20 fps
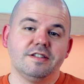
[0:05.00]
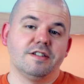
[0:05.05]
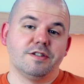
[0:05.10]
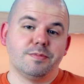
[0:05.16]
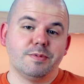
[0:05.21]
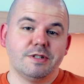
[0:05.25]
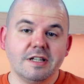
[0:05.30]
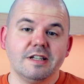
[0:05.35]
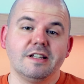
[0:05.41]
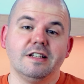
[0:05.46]
This is
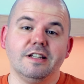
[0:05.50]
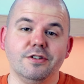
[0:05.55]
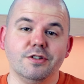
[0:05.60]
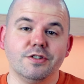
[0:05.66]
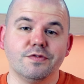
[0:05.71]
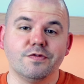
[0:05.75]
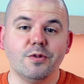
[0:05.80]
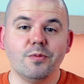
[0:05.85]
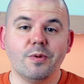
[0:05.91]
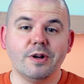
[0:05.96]
particularly
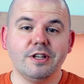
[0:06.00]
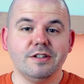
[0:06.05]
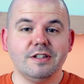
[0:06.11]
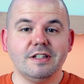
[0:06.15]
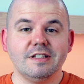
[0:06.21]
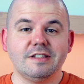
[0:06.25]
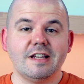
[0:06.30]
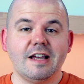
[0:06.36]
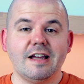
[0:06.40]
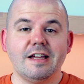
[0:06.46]
useful when you
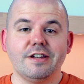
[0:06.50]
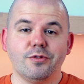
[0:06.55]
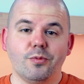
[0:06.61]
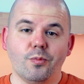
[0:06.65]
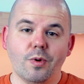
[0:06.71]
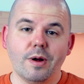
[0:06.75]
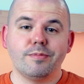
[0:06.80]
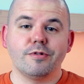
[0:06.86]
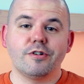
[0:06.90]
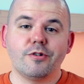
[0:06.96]
need to handle
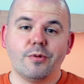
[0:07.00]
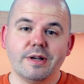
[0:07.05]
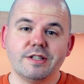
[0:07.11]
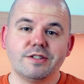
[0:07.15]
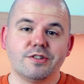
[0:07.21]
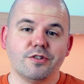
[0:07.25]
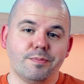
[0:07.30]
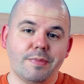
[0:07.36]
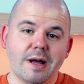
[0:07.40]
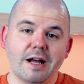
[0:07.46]
web
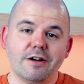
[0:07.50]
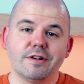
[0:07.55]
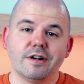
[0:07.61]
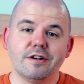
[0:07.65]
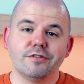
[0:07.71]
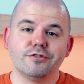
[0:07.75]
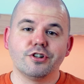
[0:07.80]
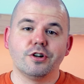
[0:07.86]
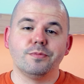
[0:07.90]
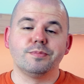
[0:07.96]
requests or
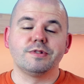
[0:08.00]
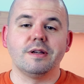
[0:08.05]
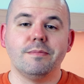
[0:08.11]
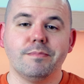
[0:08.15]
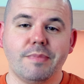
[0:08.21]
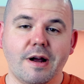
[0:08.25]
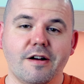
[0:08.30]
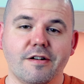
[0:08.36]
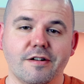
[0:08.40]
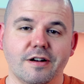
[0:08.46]
background jobs
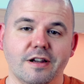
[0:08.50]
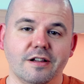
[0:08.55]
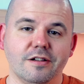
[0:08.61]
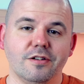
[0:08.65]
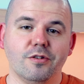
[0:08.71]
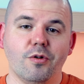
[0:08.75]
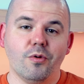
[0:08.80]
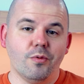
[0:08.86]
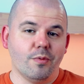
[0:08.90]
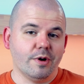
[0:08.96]
in
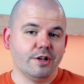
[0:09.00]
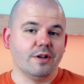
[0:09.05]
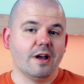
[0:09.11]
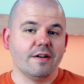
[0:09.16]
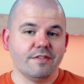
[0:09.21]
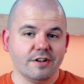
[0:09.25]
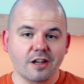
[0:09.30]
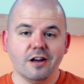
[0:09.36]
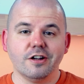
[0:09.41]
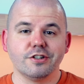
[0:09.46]
parallel, or when you
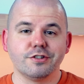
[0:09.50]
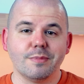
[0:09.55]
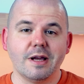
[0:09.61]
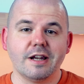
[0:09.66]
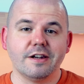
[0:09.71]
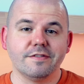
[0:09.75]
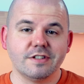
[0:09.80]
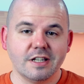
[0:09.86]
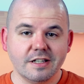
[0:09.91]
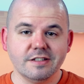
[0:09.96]
have a large
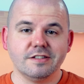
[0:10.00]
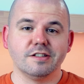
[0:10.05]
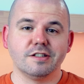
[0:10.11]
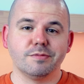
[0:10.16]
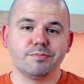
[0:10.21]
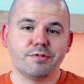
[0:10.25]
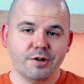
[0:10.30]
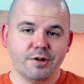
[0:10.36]
amount of data to